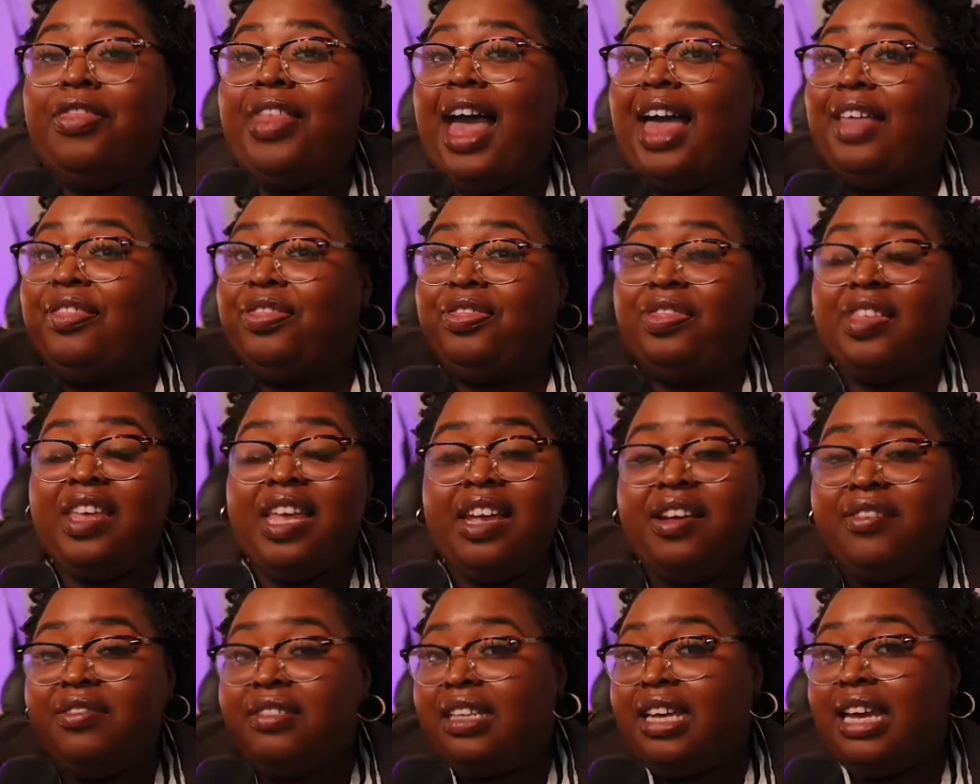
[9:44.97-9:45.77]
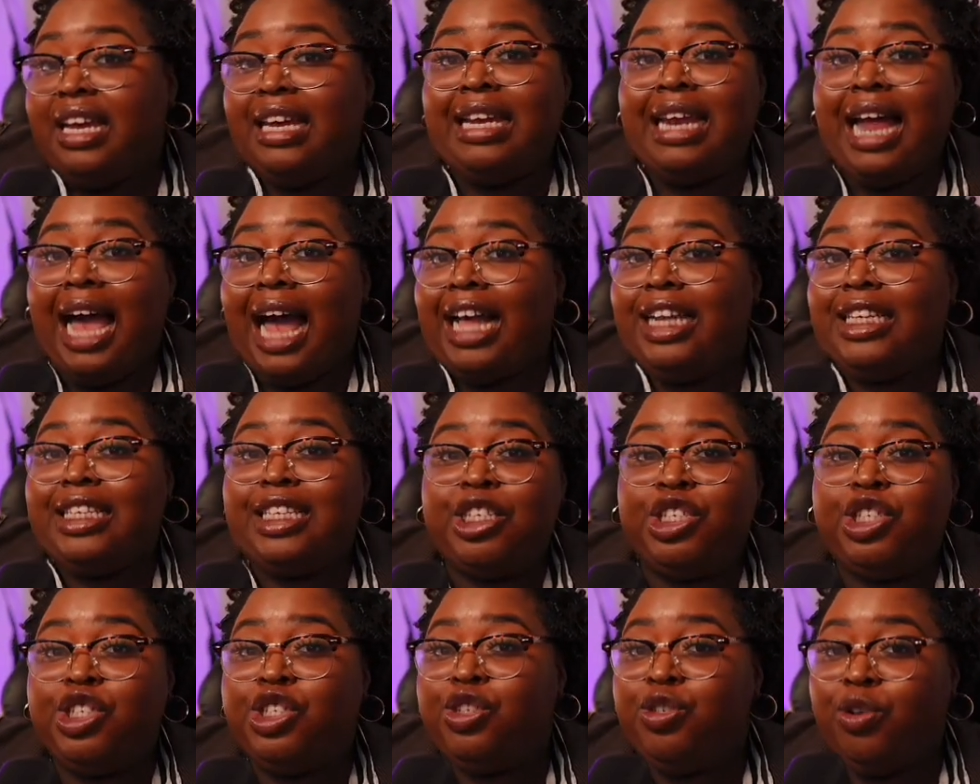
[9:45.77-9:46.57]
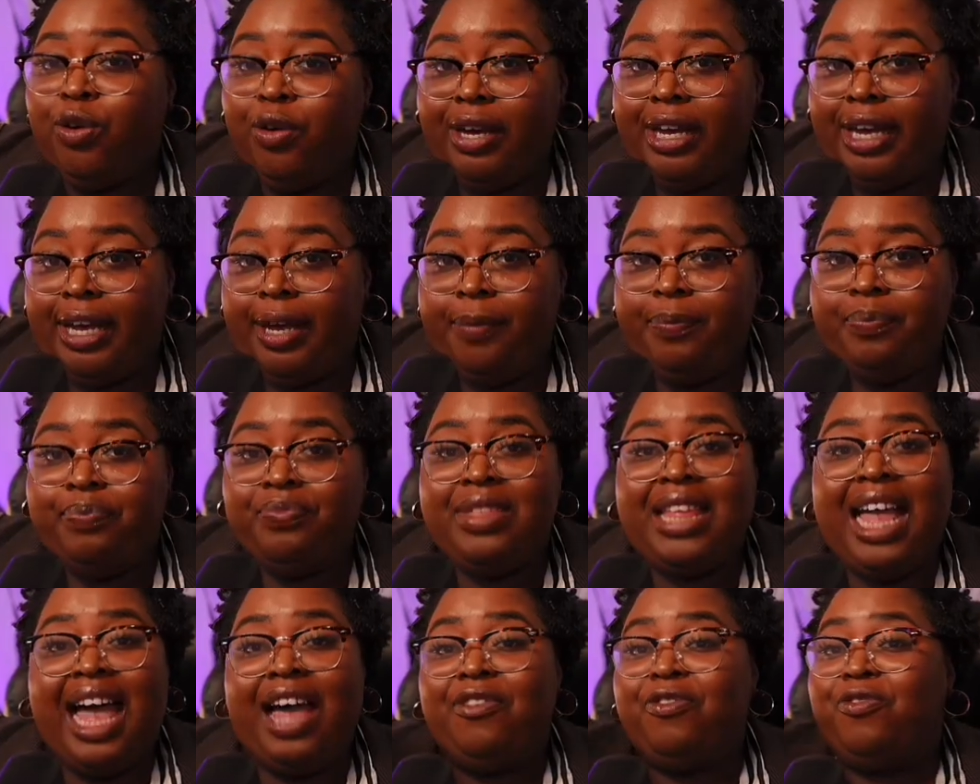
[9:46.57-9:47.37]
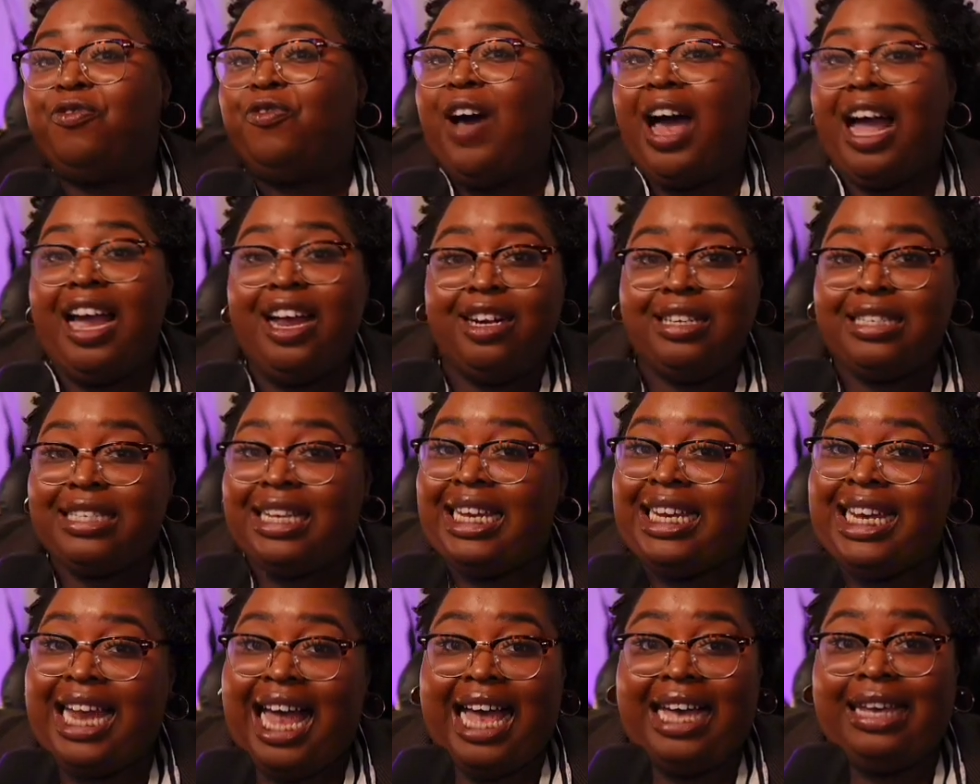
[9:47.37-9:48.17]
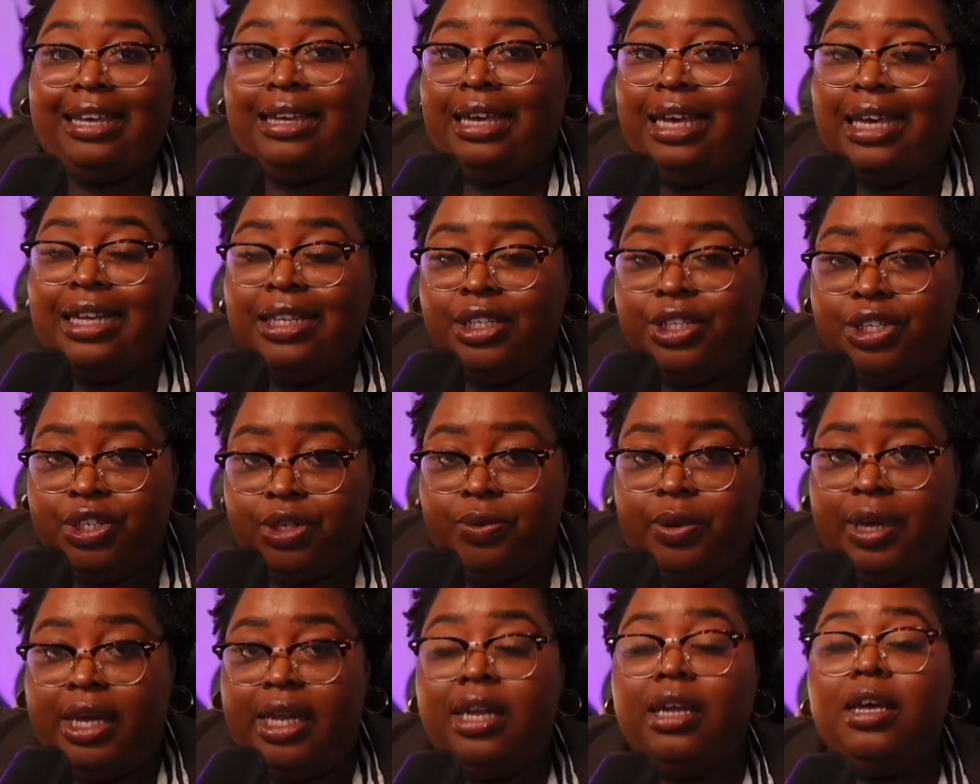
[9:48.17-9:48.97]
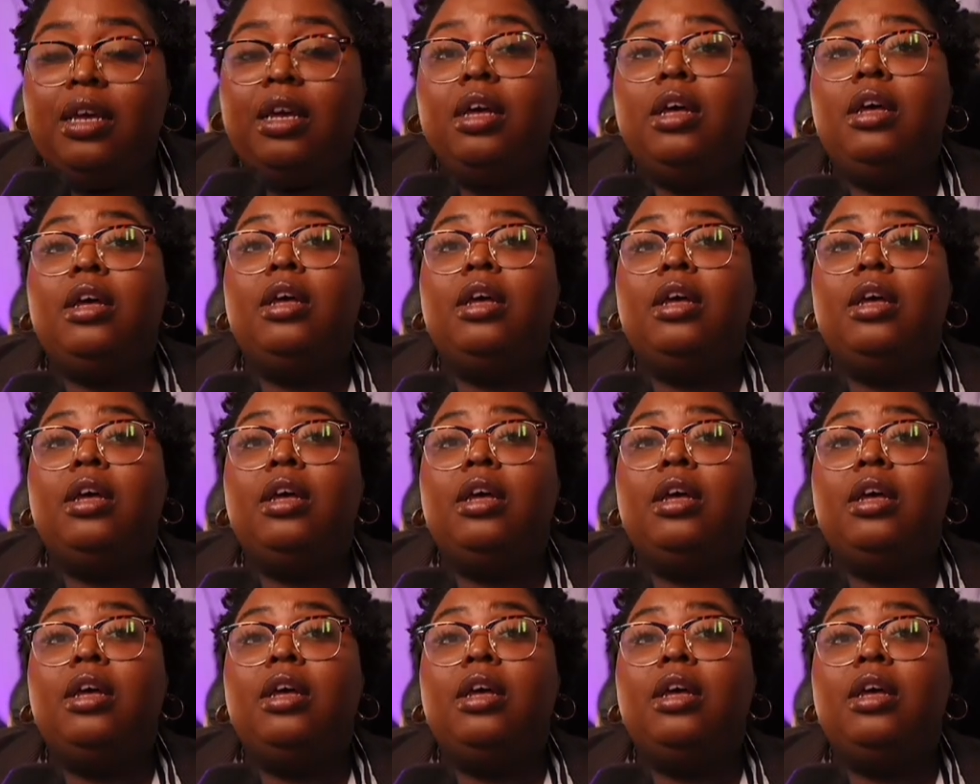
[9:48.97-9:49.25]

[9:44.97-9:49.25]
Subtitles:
that thieves cannot destroy it, that fires cannot get to it.